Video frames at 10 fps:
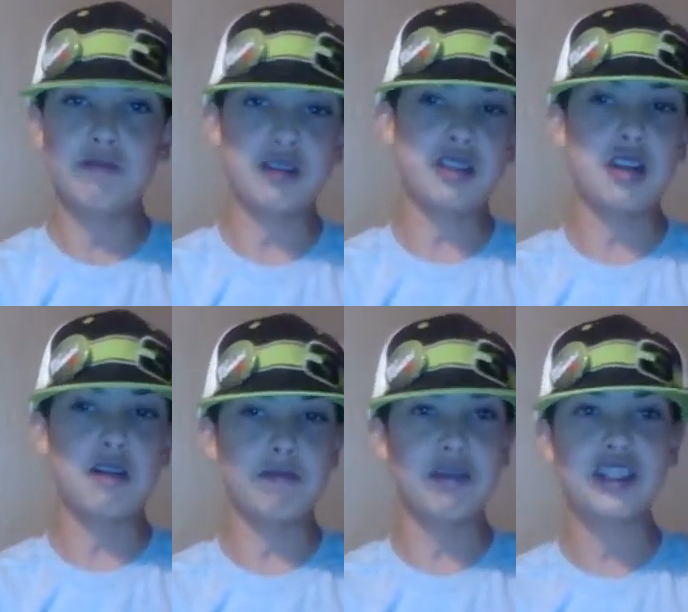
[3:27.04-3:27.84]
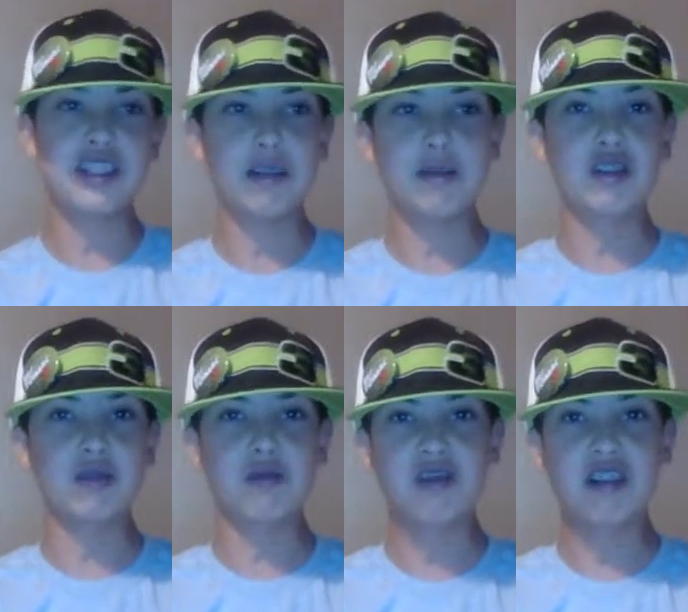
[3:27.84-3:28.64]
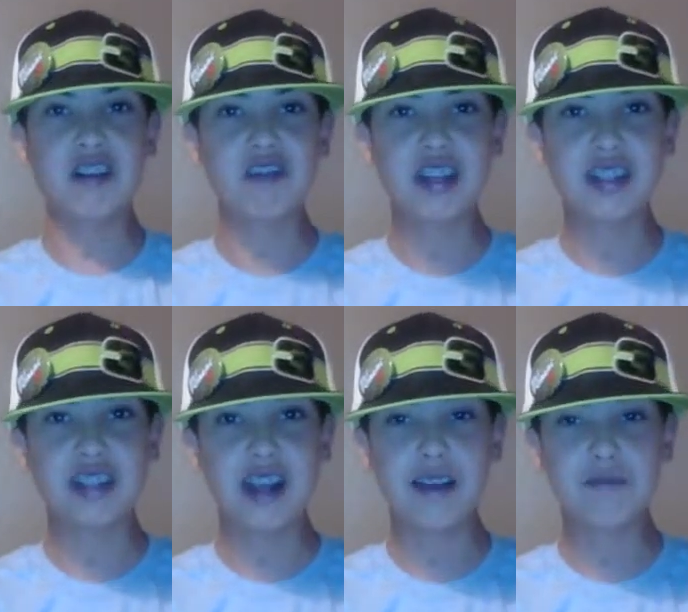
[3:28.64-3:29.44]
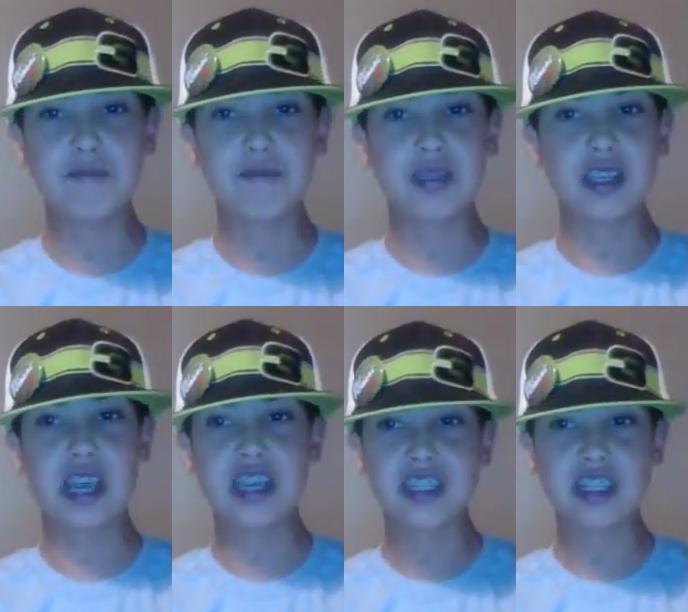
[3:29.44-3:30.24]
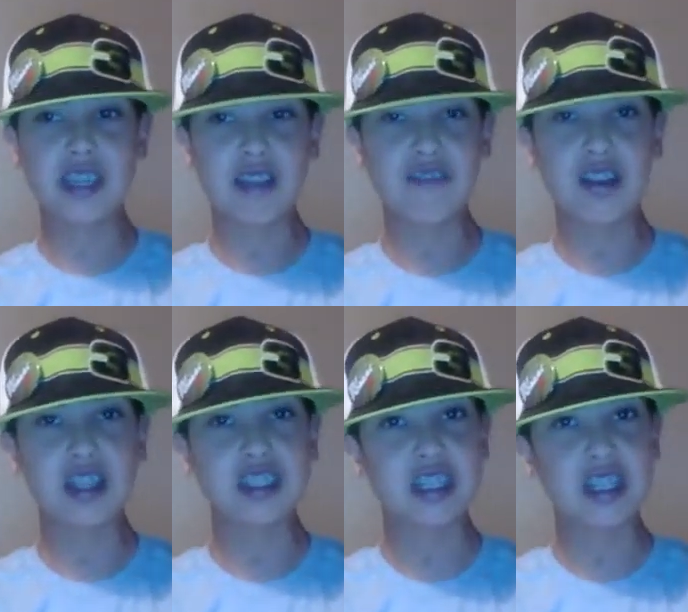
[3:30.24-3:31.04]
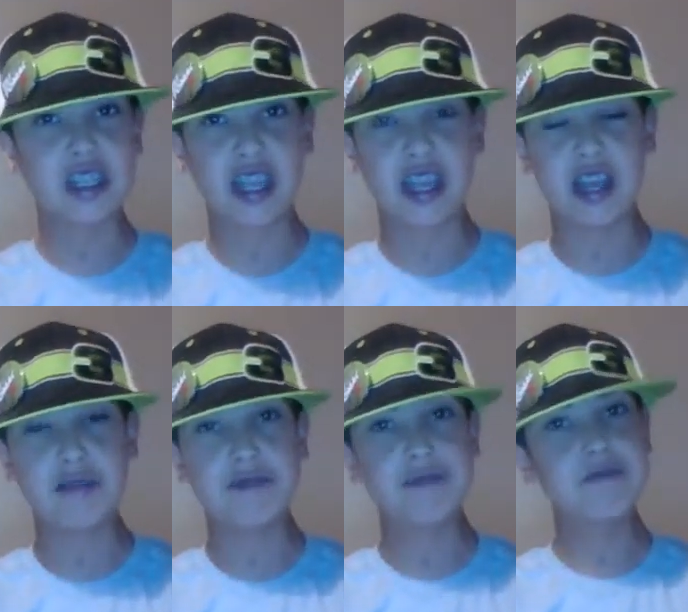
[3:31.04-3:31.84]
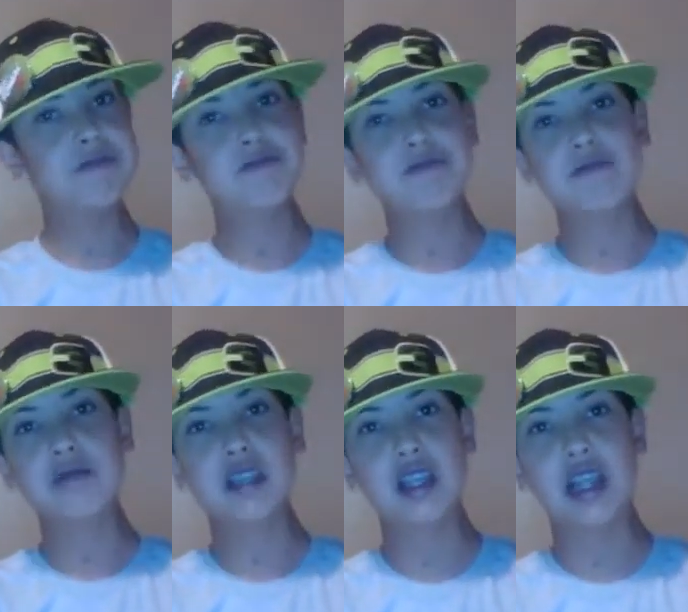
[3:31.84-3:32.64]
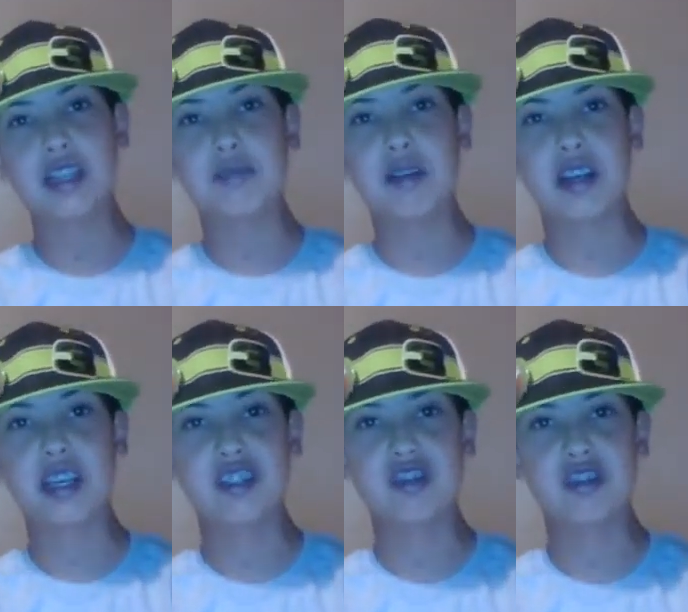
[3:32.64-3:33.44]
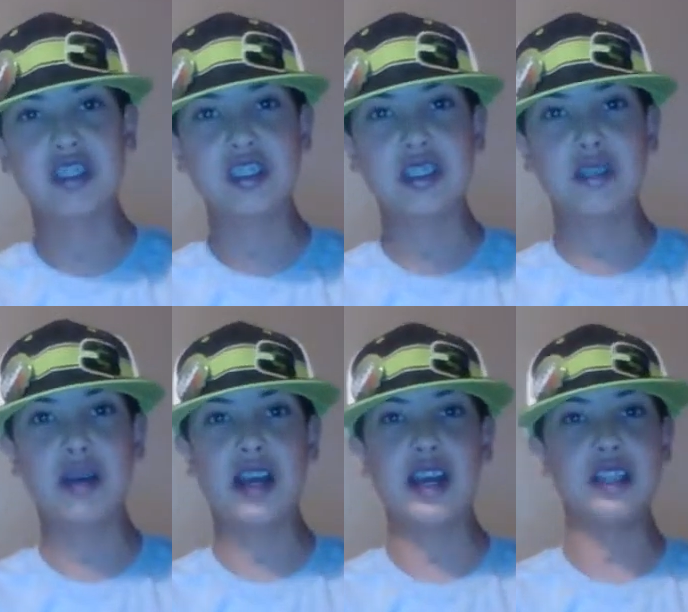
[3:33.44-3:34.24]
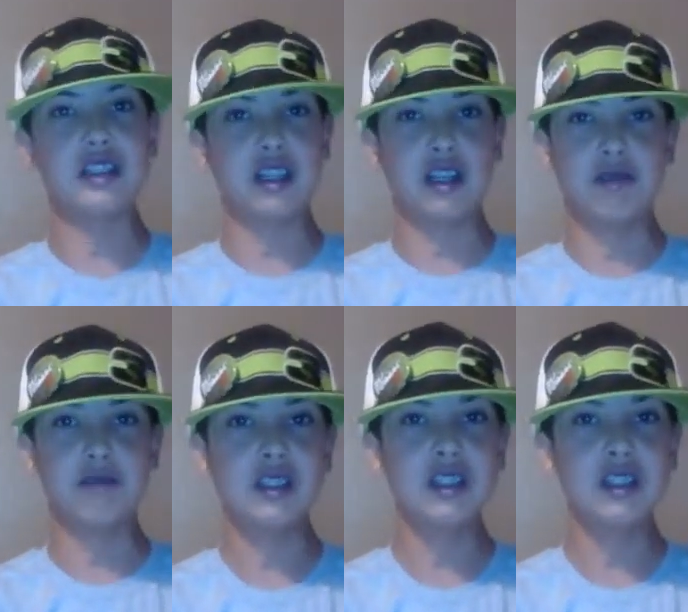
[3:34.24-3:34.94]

So, this is going to be a Triple Crown race. I'm guessing if it isn't, then that's breaking a tradition in my eyes. So,